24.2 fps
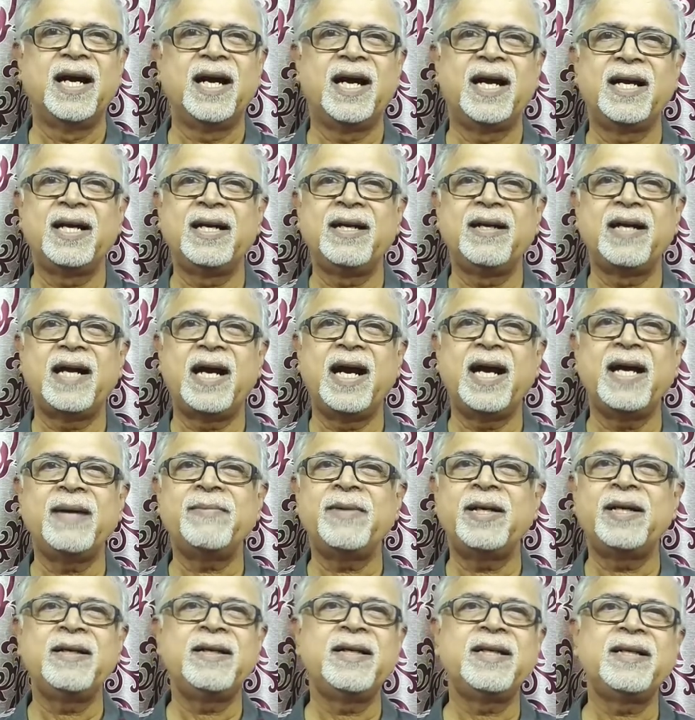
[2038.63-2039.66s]
And I
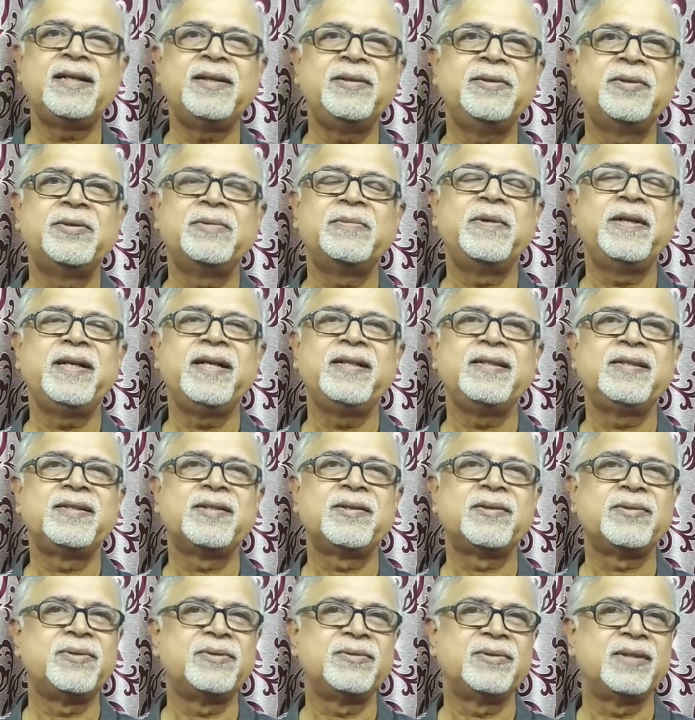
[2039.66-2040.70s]
am under nobody's
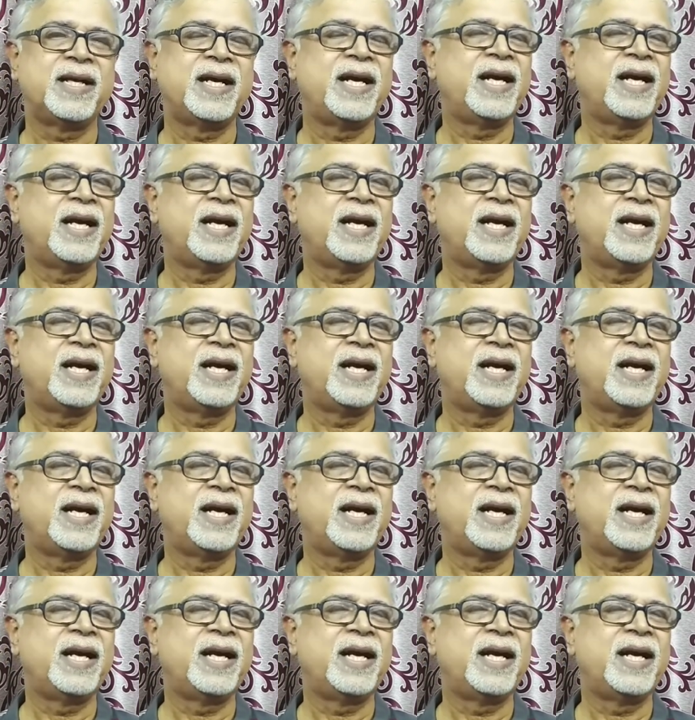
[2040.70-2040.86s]
rule.